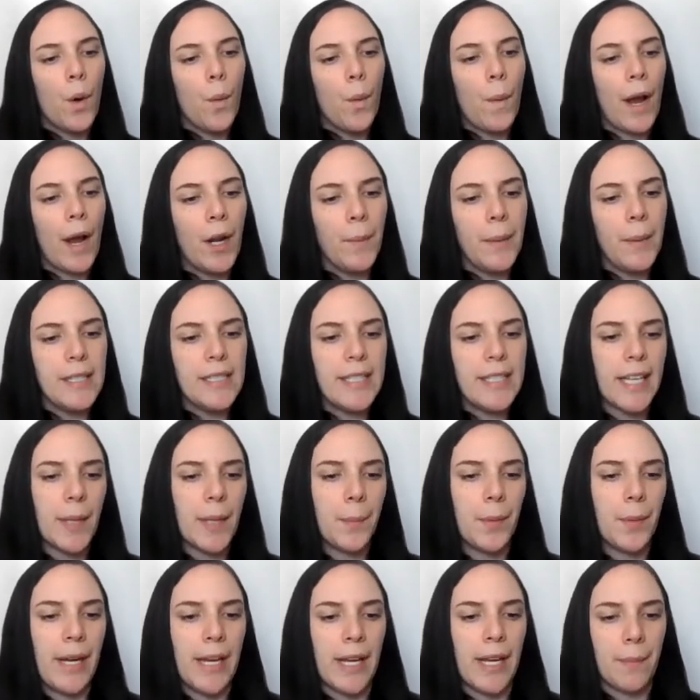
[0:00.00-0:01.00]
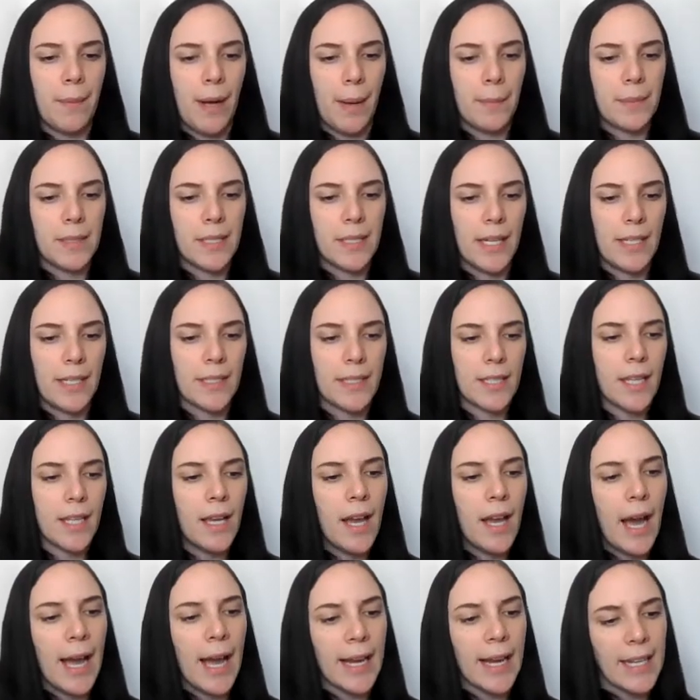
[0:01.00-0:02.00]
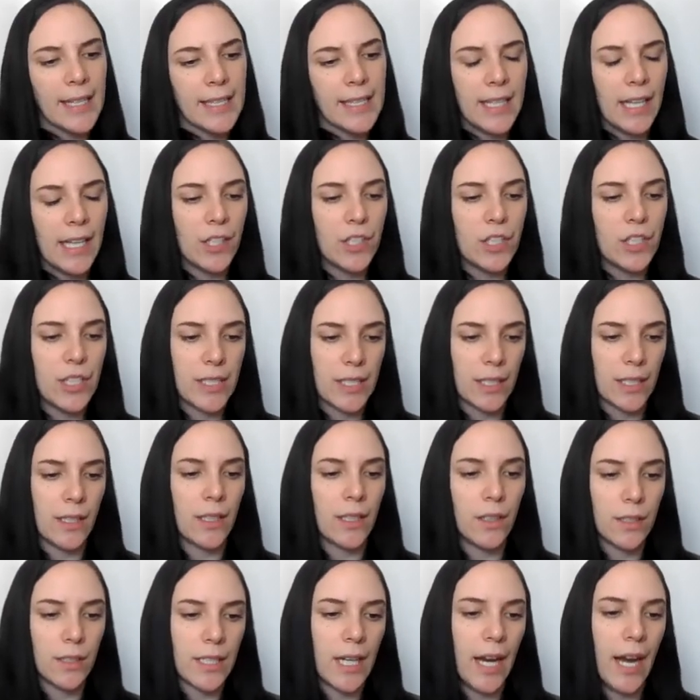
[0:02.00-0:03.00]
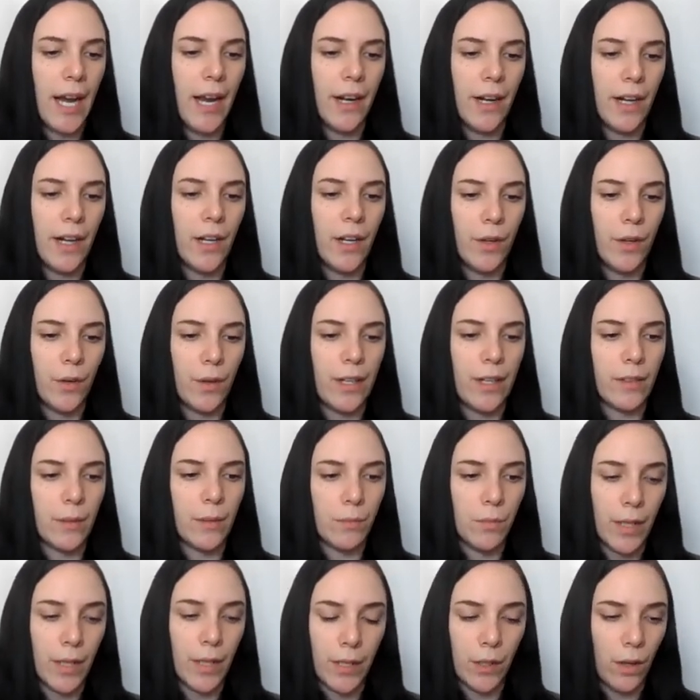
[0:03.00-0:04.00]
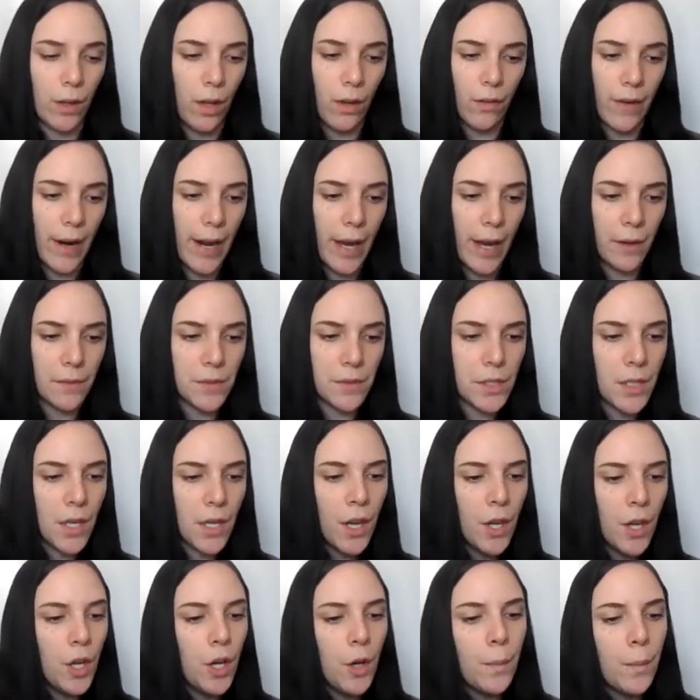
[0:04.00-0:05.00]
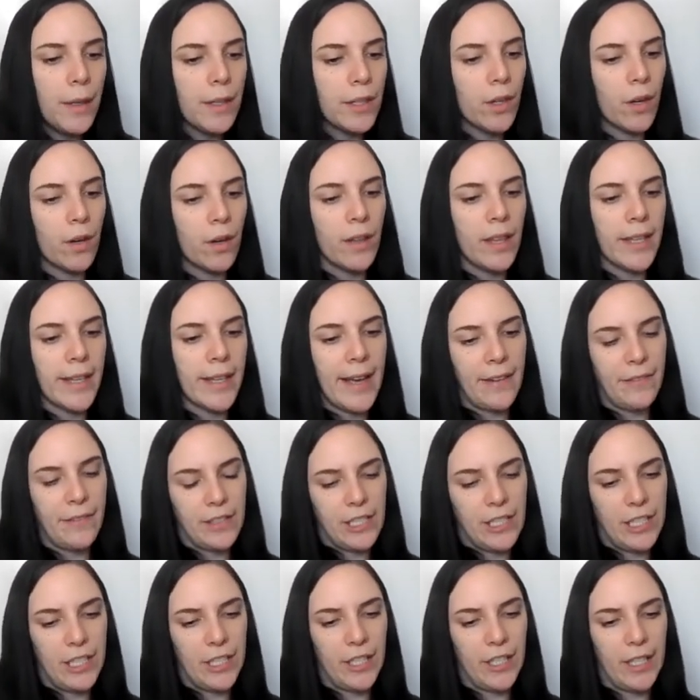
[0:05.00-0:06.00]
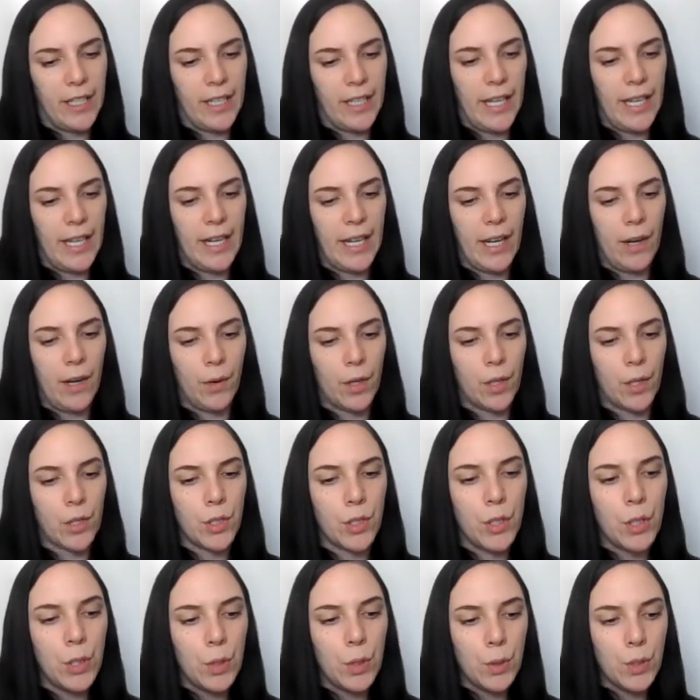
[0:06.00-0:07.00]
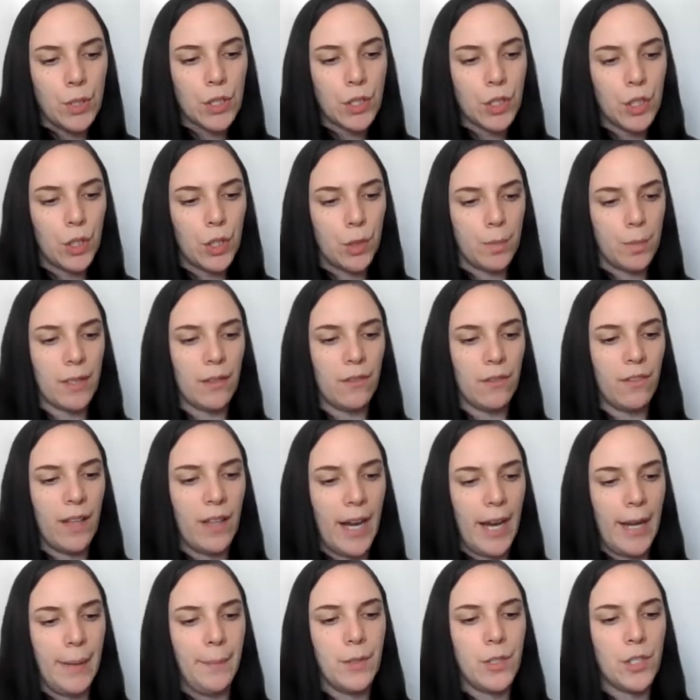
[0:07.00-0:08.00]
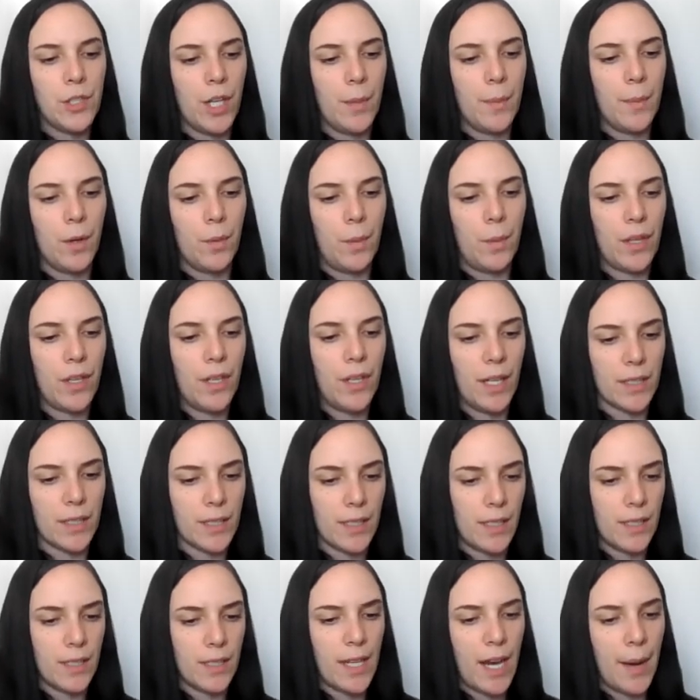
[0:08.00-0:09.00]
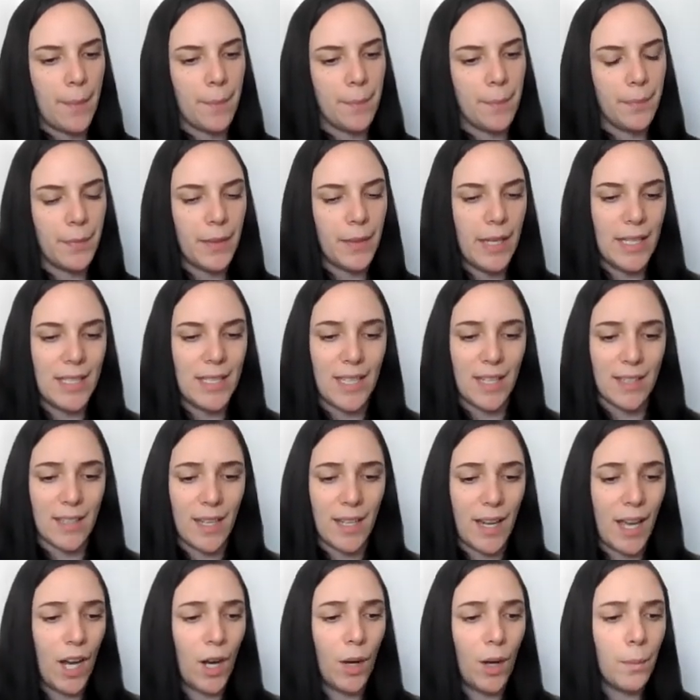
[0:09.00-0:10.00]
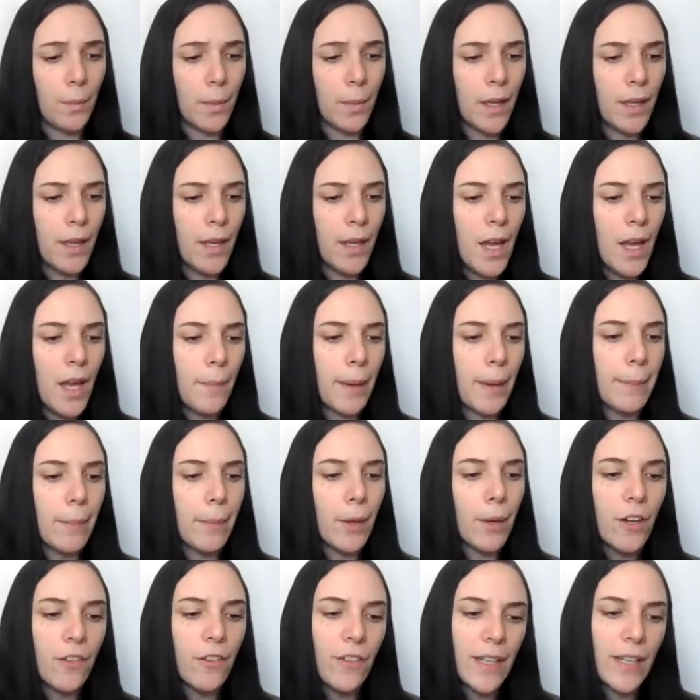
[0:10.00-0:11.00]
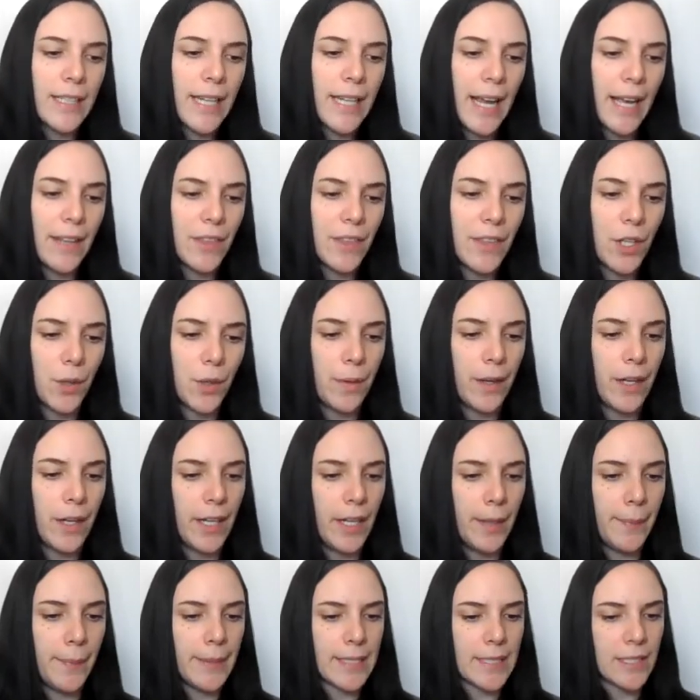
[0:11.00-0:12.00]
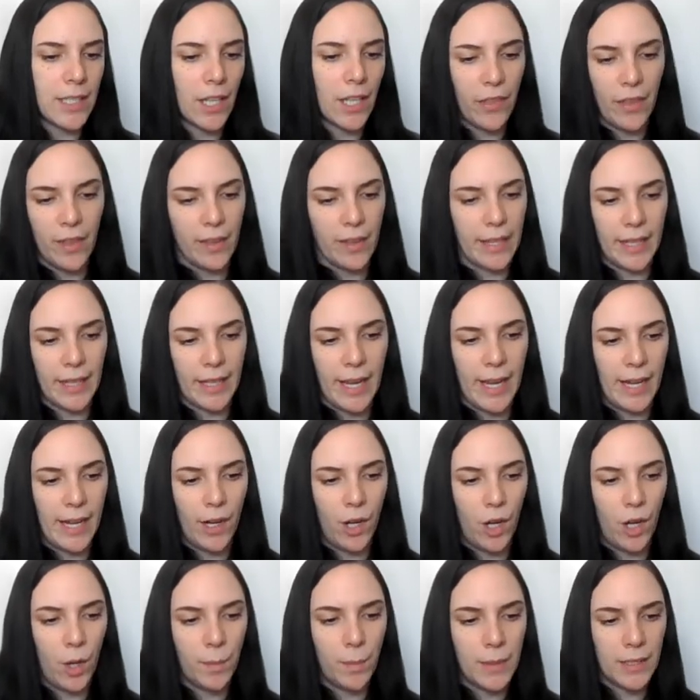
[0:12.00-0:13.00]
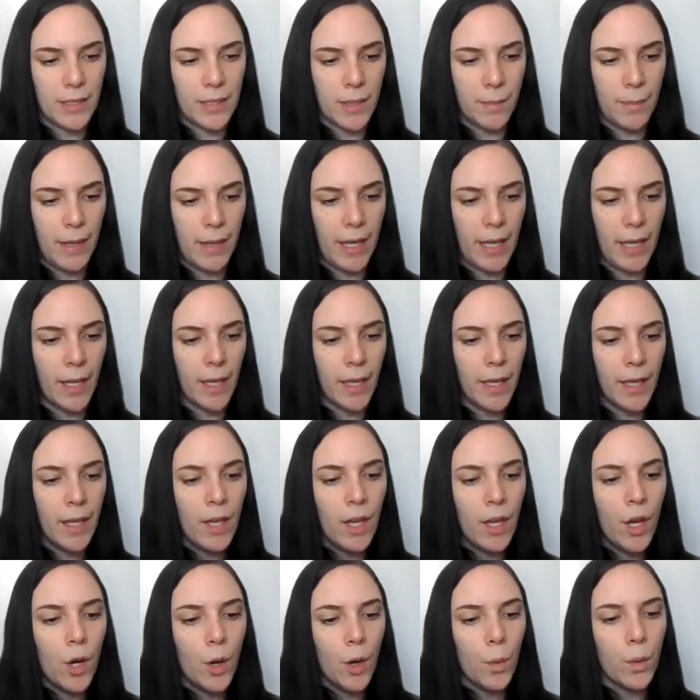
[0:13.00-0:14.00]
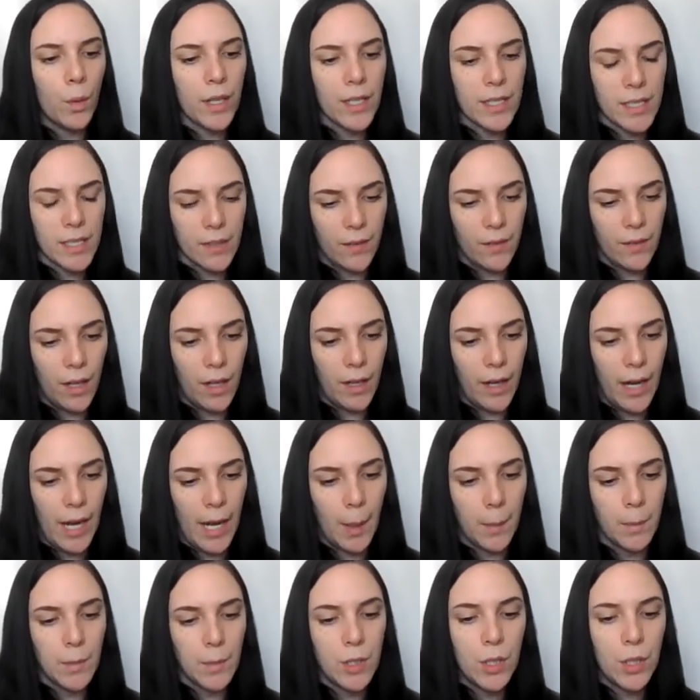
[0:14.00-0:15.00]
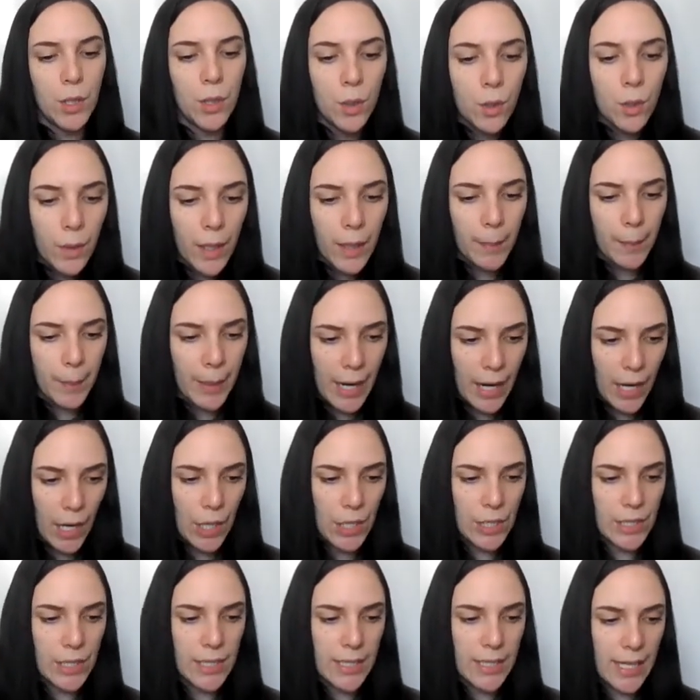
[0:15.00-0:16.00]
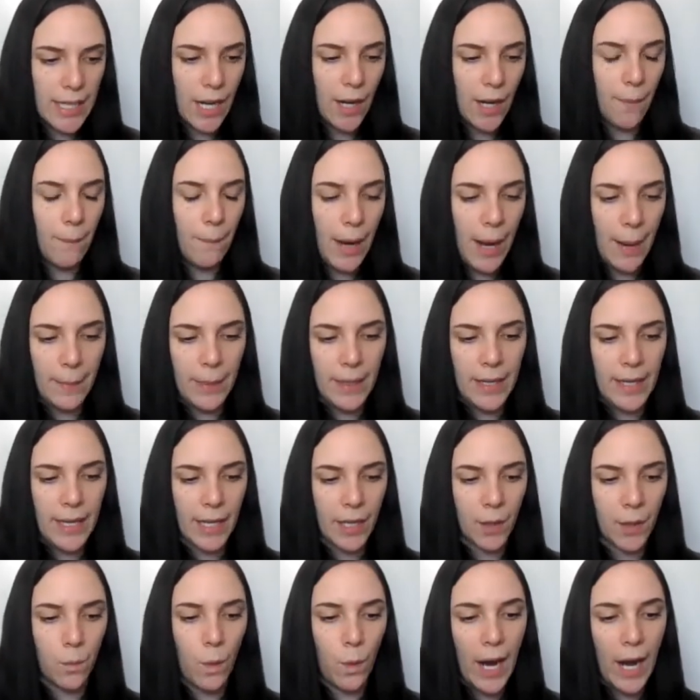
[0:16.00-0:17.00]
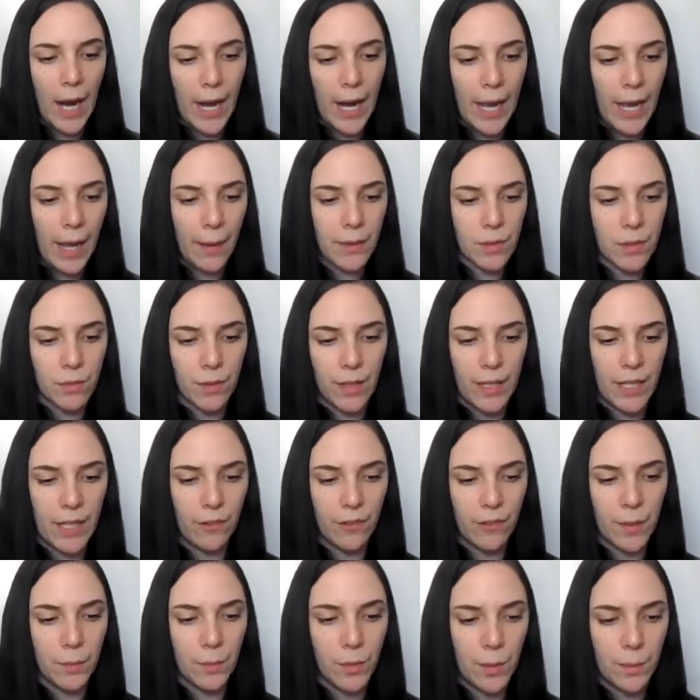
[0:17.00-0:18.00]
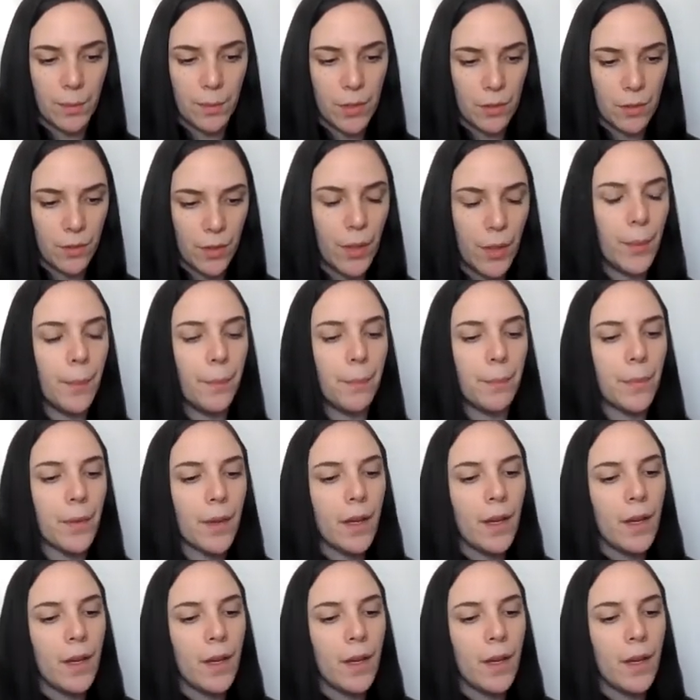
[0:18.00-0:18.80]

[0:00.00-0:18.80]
Why don't we take a break, Mom says. I can tell she's a little tired and annoyed from running all around. We go to the cafeteria and I order 2 scoops of lime sherbet with nuts on top. It doesn't help. My perfect day at the aquarium is nothing like I had hoped it to be. Worst of all, I am too embarrassed to tell Mom and Nick why I was running from room to room.